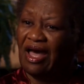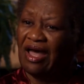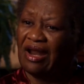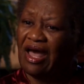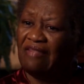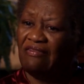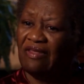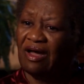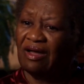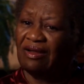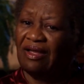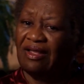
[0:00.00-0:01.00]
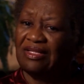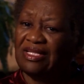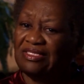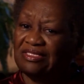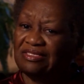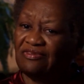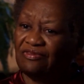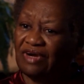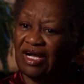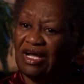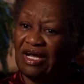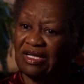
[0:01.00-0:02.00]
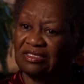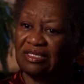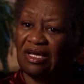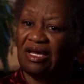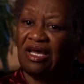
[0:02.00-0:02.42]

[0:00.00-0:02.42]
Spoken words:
And I thought, this is for us.